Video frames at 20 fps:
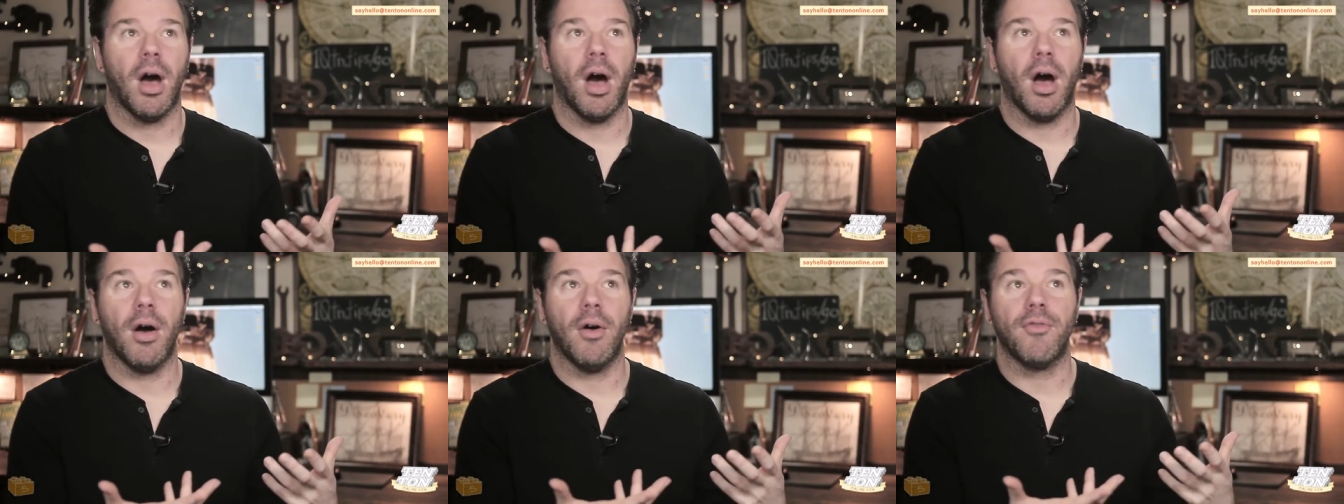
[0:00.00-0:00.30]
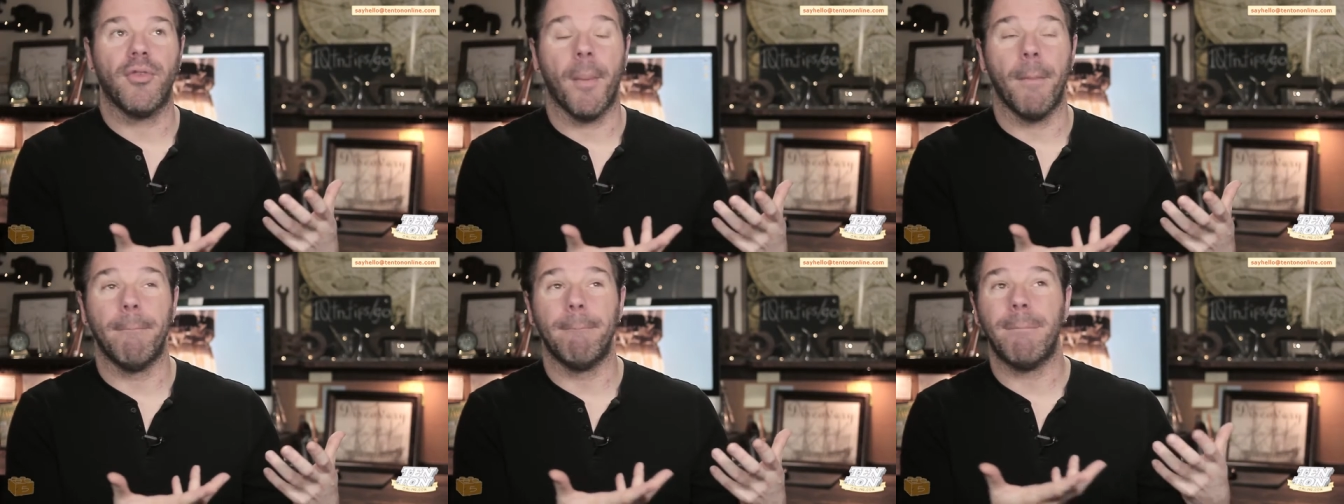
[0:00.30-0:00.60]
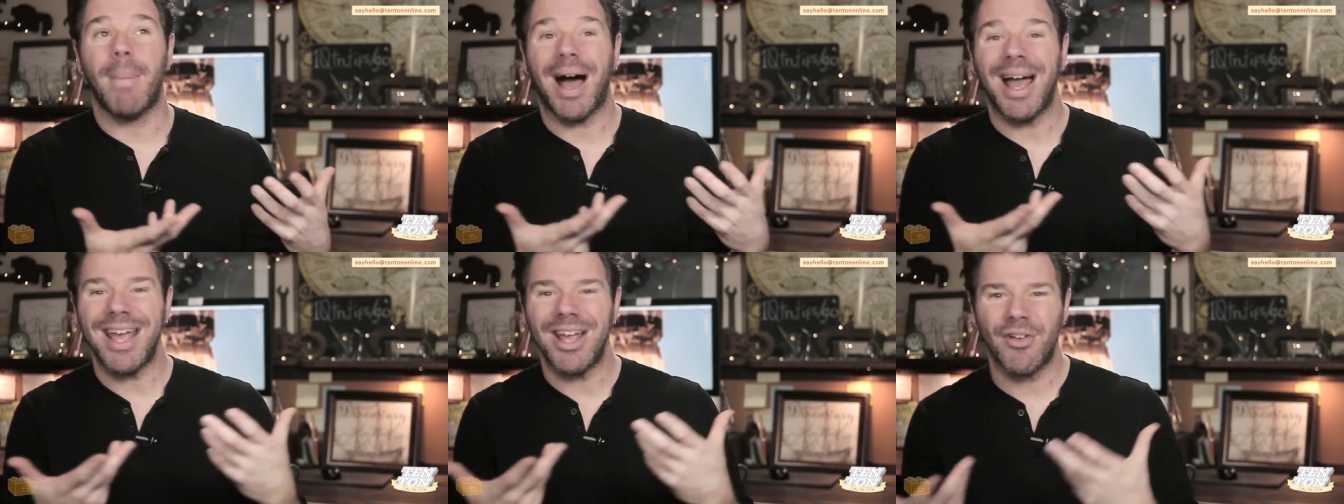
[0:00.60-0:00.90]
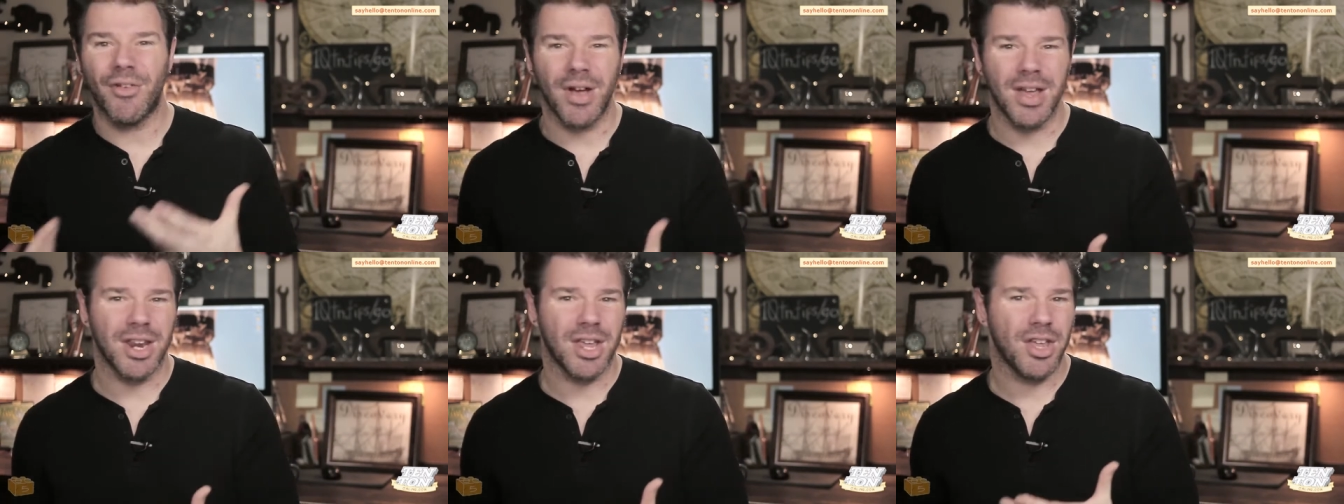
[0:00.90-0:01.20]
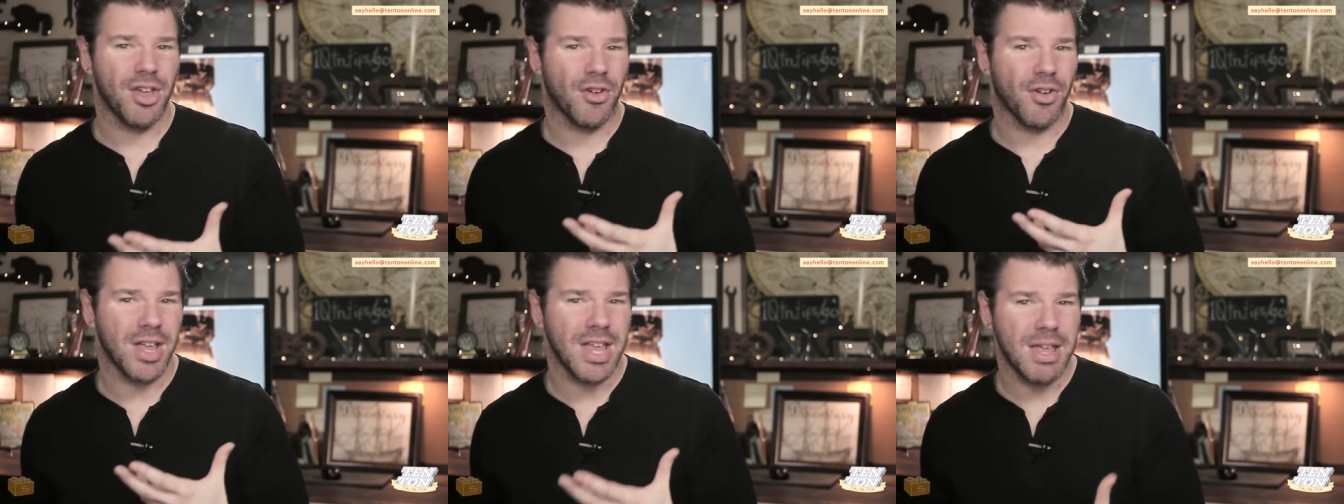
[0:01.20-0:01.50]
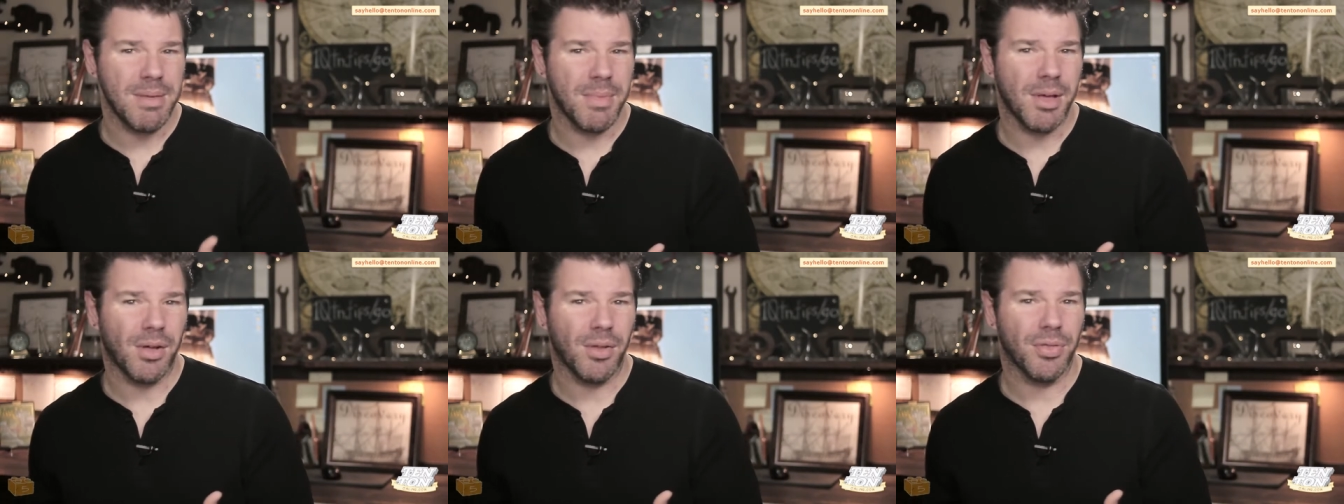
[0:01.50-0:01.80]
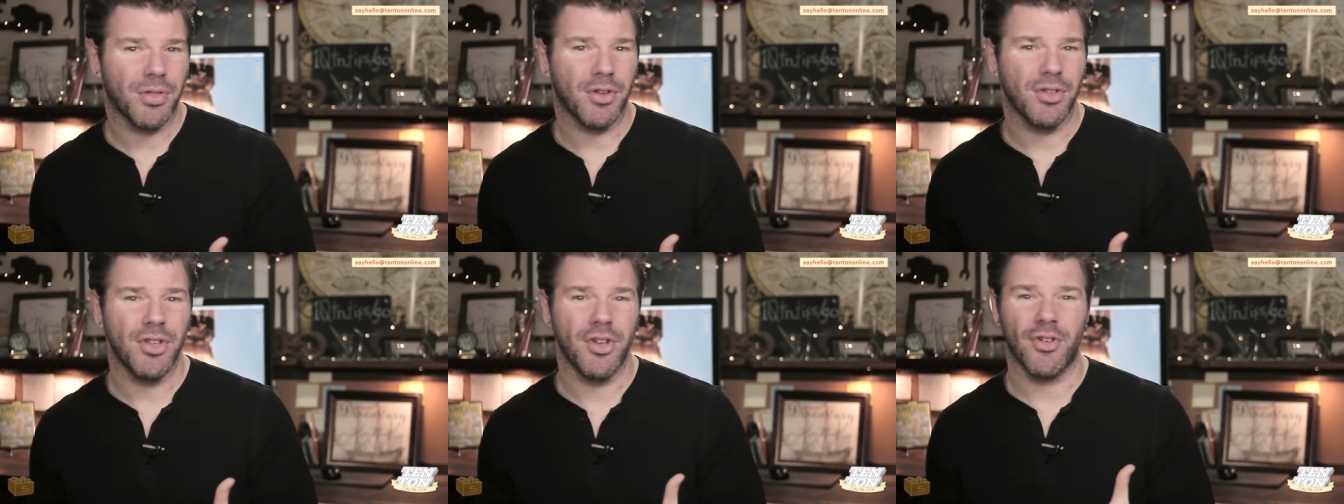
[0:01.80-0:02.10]
of migrating your email,
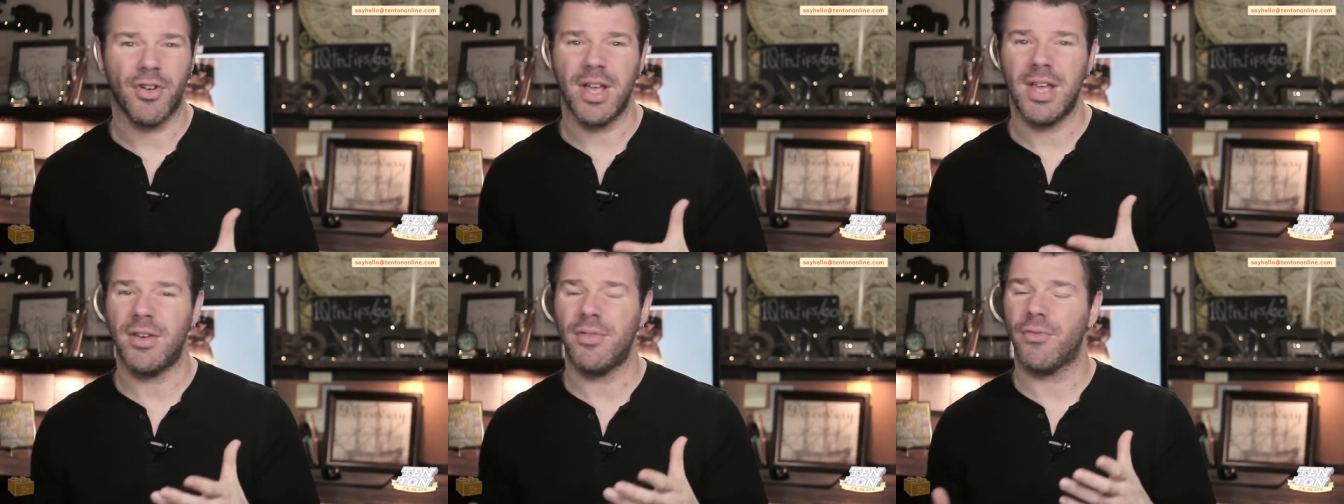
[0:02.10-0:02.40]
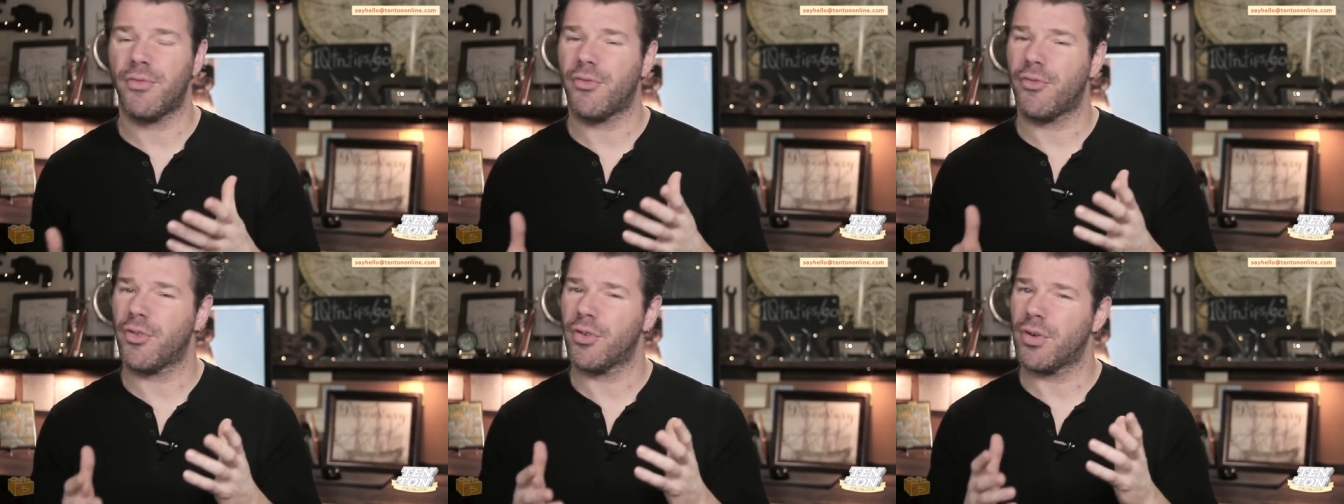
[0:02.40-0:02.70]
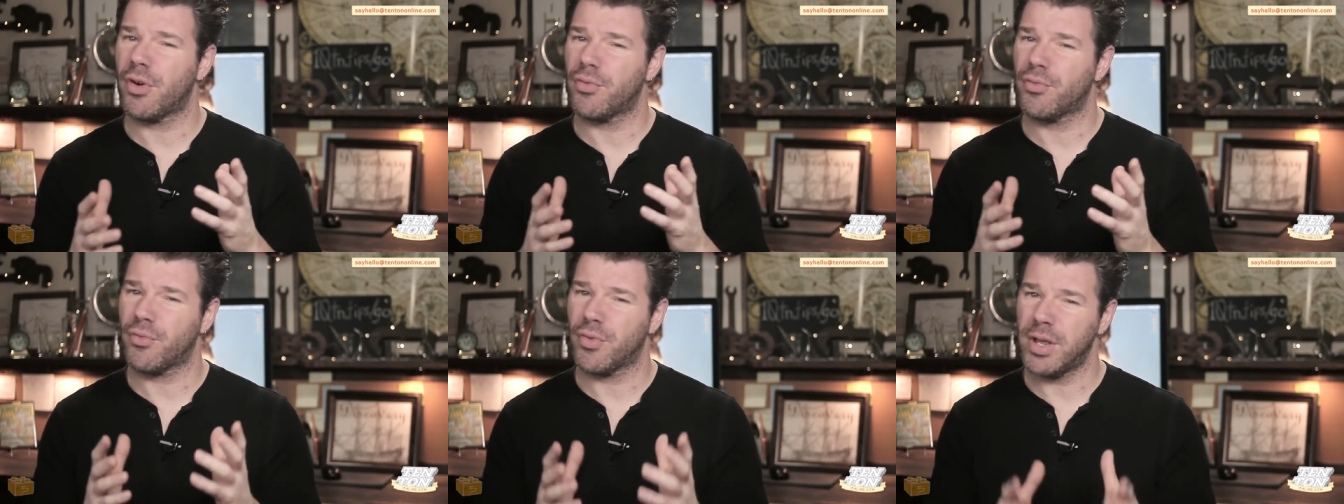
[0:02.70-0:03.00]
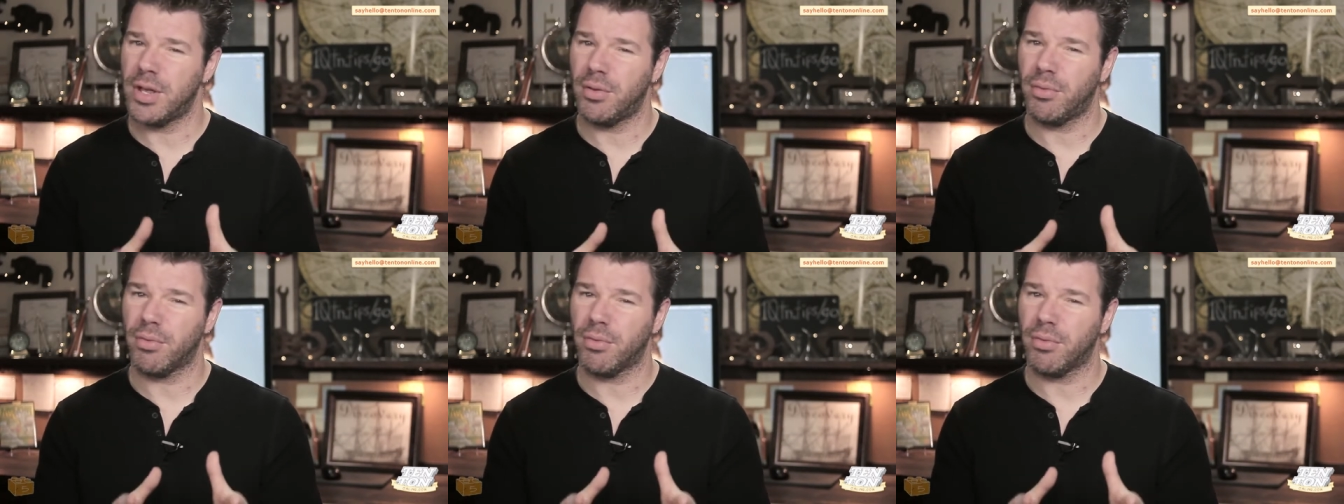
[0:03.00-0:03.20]
then you're in for a real